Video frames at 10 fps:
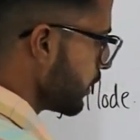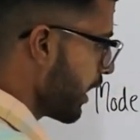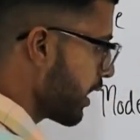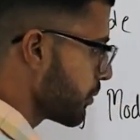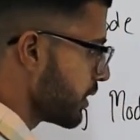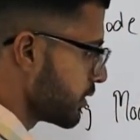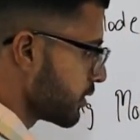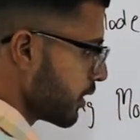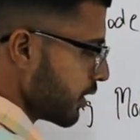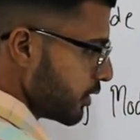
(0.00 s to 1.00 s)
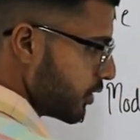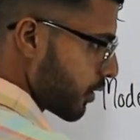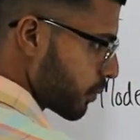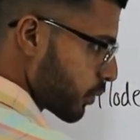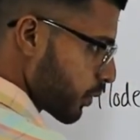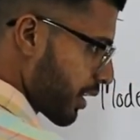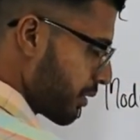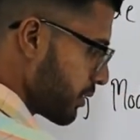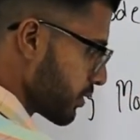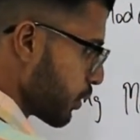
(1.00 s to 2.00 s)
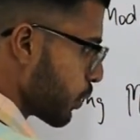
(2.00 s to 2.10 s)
That means your program is